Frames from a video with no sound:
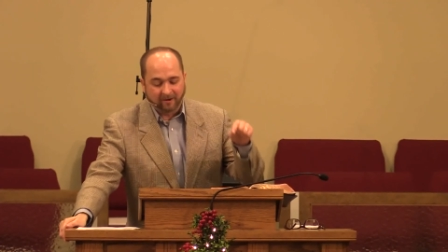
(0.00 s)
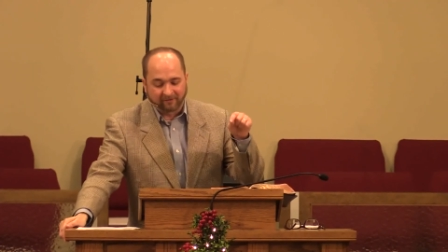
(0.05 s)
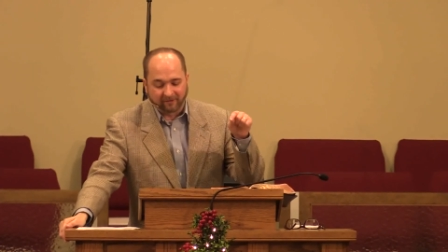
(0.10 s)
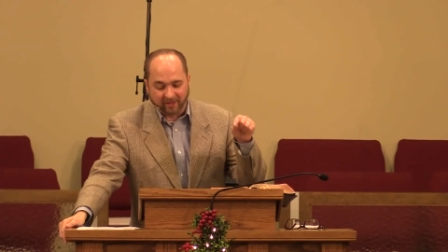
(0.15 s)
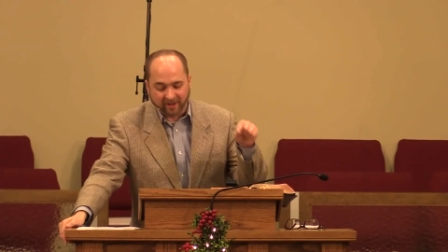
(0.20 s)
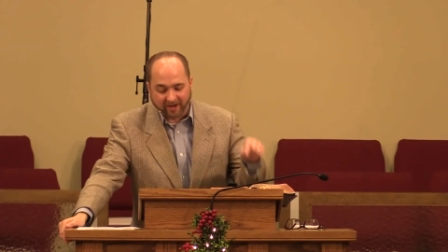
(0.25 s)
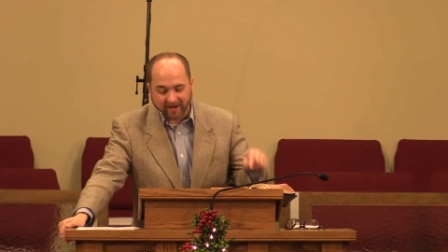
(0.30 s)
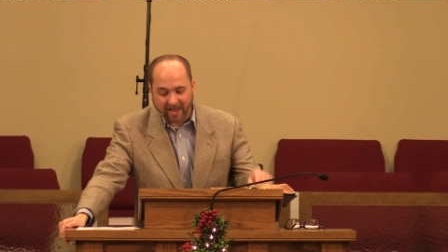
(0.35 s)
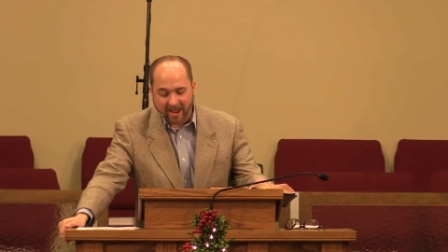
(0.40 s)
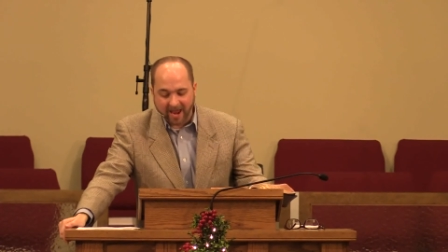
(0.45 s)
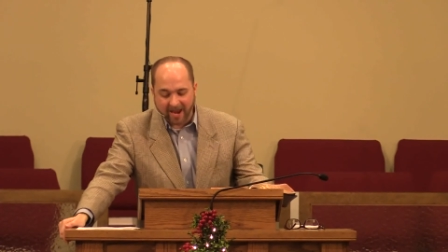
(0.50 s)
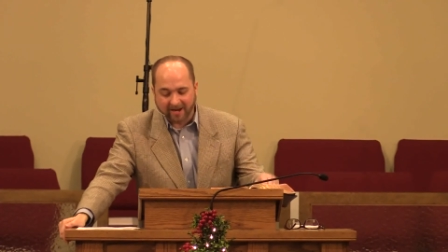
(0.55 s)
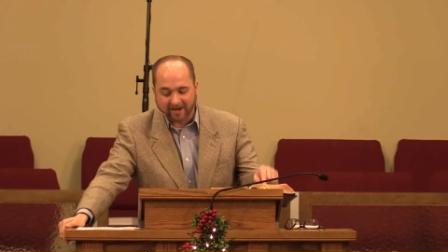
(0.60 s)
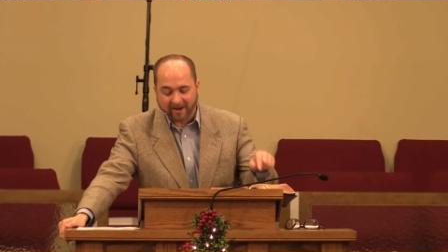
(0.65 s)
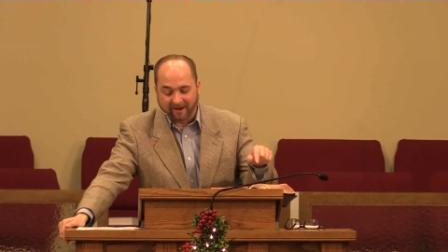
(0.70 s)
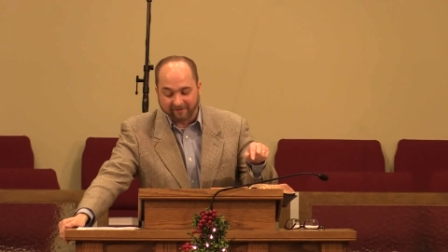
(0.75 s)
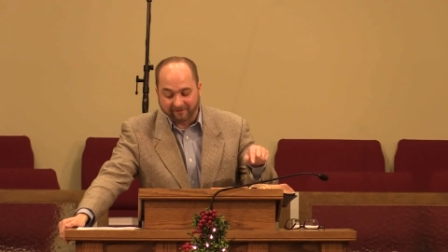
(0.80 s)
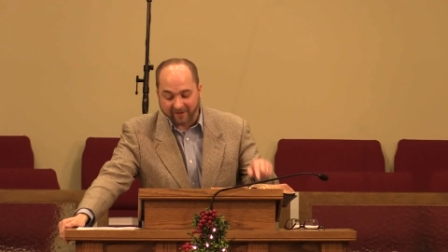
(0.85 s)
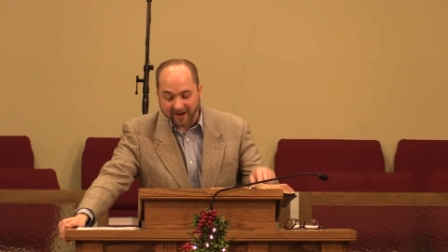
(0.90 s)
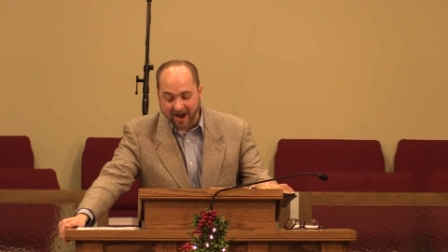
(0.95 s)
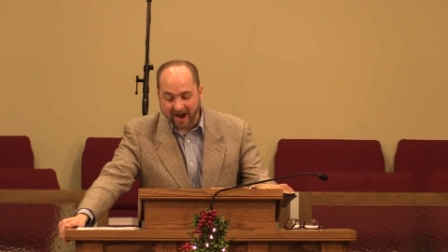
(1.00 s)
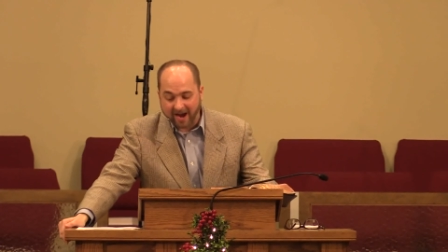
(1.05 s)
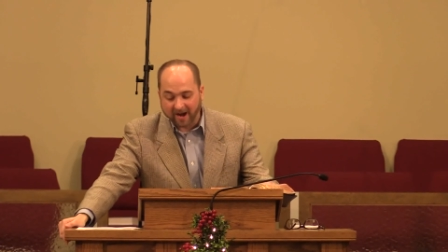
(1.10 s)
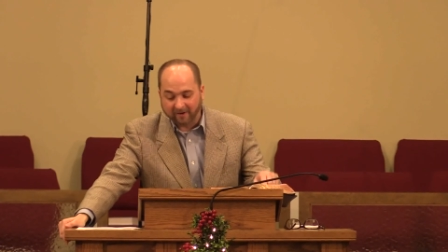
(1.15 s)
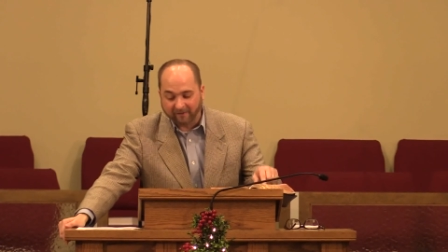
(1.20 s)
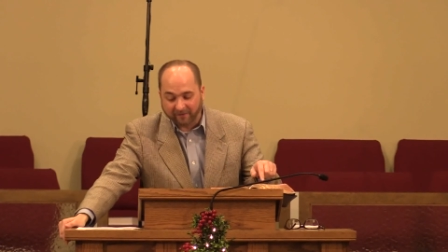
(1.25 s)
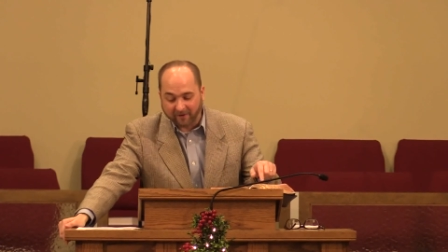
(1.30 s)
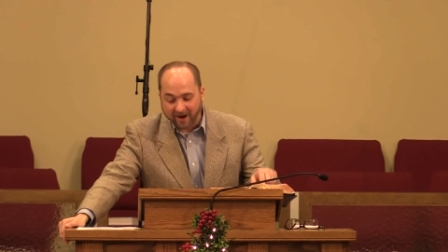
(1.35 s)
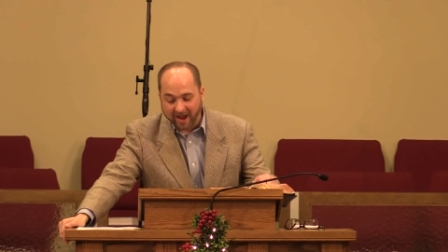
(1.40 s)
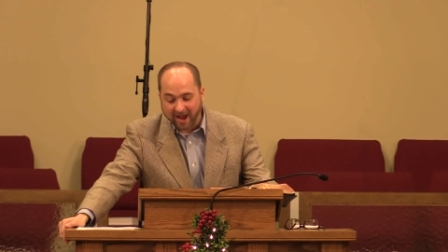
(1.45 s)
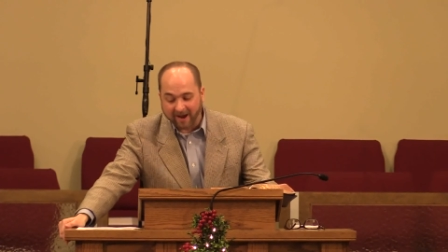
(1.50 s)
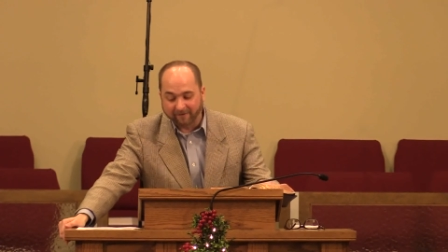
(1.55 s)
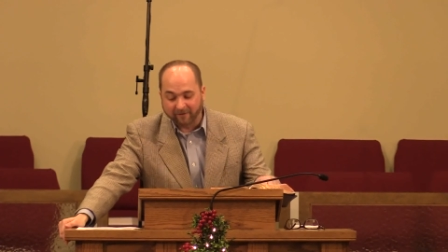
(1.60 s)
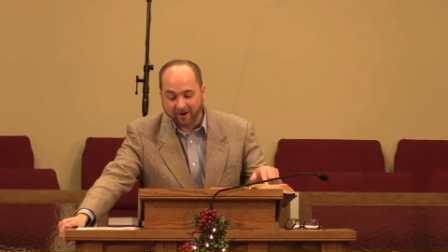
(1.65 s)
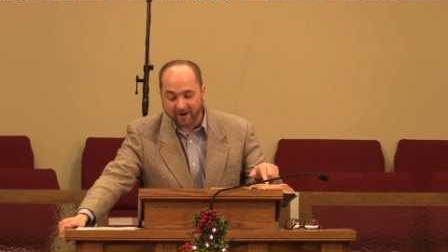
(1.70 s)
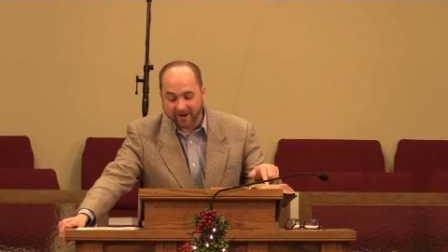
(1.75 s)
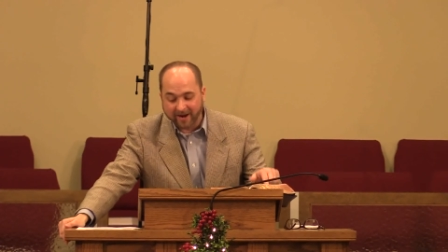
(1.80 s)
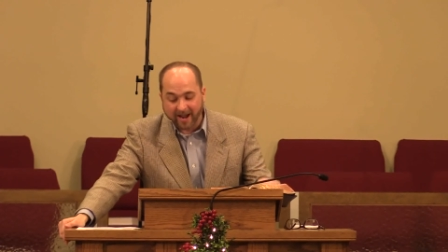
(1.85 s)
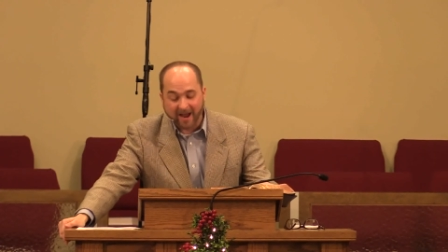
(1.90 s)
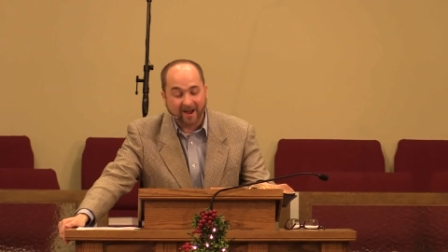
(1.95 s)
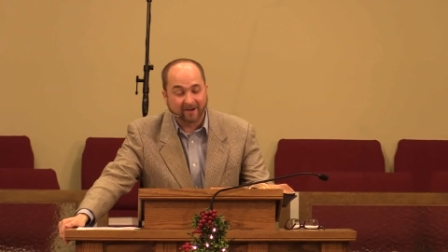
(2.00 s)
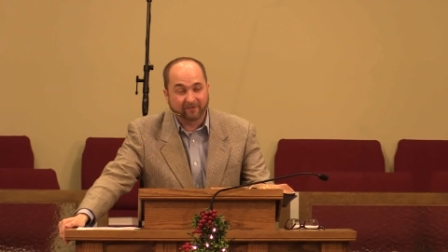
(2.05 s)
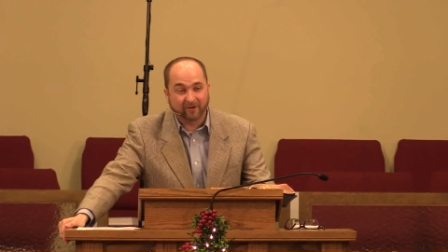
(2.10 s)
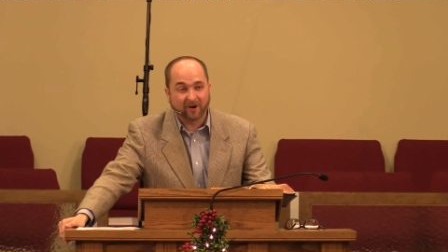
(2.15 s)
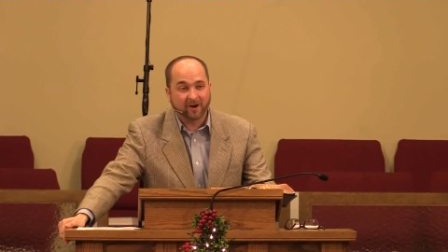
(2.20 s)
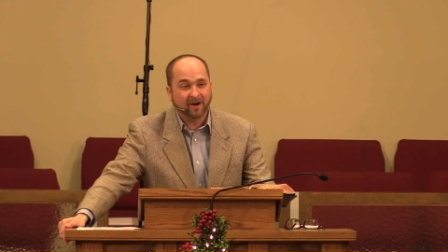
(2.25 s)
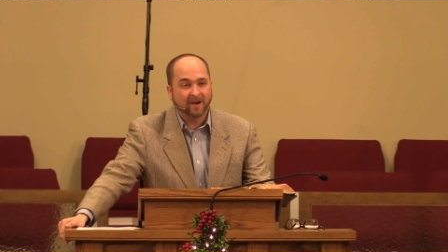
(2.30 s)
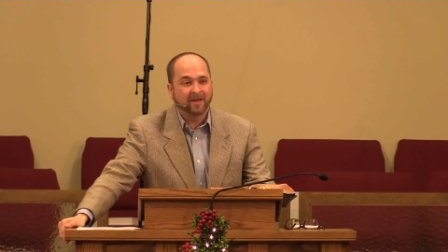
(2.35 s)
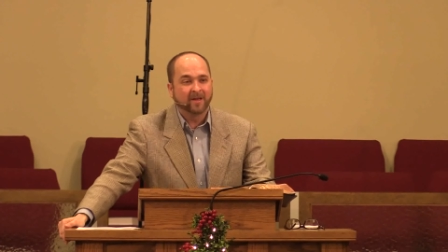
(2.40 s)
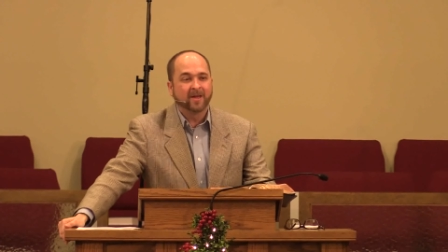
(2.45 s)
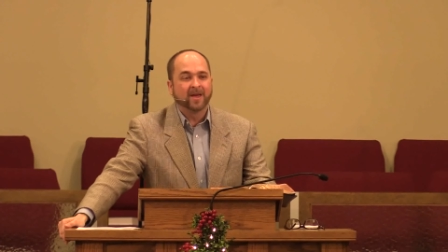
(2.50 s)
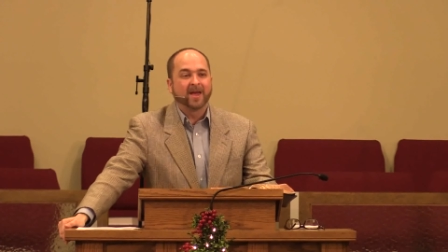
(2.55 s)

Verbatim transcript: for the lake of fire forever and ever,